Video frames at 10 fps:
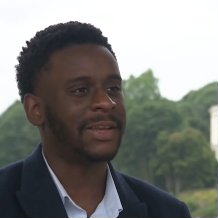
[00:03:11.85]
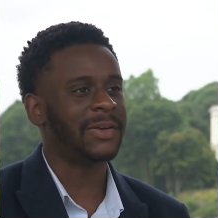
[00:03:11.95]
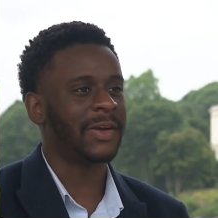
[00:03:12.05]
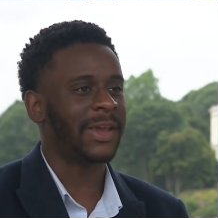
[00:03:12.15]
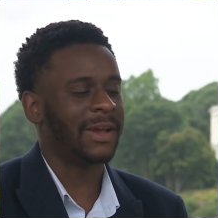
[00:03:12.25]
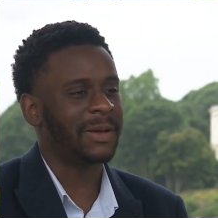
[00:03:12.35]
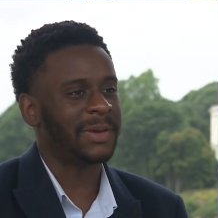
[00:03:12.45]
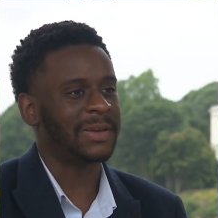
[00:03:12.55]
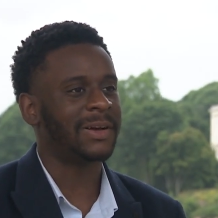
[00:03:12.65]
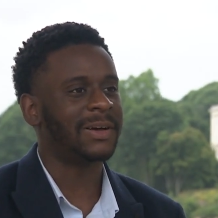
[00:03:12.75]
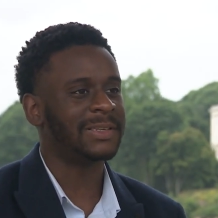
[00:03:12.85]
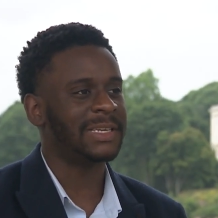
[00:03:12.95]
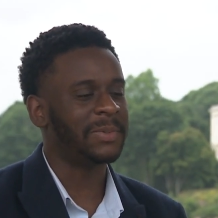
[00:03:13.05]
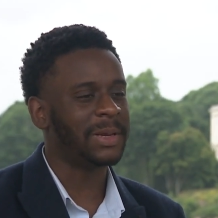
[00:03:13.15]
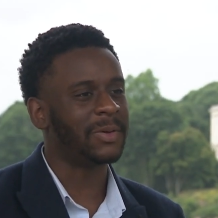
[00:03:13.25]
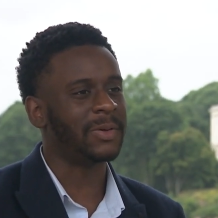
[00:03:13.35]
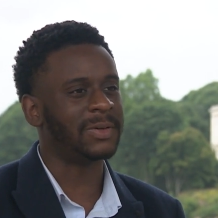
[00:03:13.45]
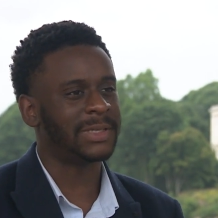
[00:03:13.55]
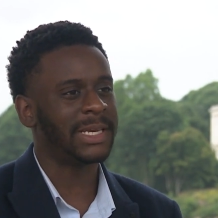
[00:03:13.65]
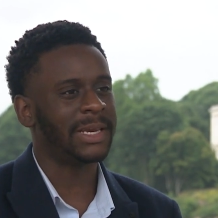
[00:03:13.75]
you're looking up and you can't see people who
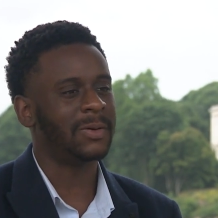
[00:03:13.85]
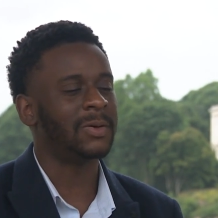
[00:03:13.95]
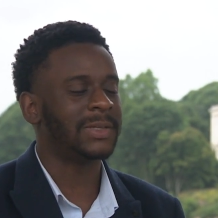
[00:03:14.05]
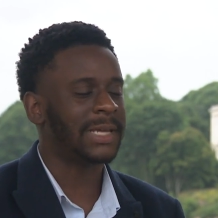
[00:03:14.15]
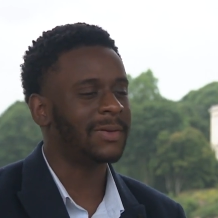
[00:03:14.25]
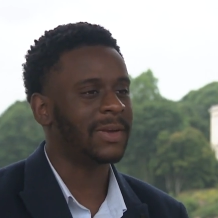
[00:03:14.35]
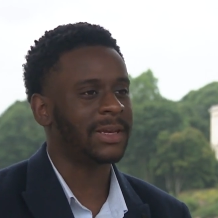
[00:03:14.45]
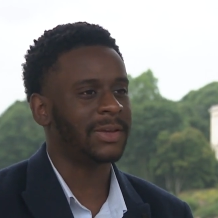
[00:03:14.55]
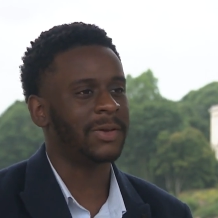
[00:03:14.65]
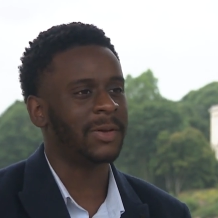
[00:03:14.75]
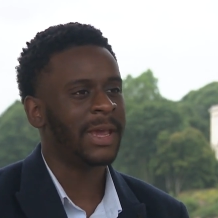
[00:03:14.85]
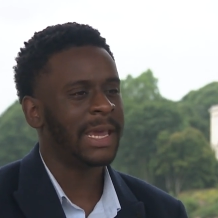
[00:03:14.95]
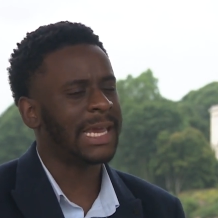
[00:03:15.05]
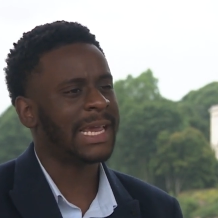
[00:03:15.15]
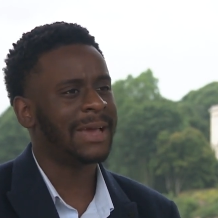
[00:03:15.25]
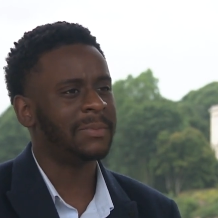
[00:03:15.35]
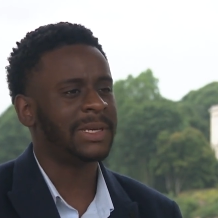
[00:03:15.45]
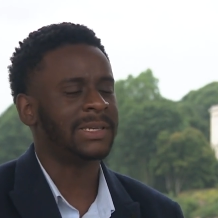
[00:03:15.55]
see or sound like you it can be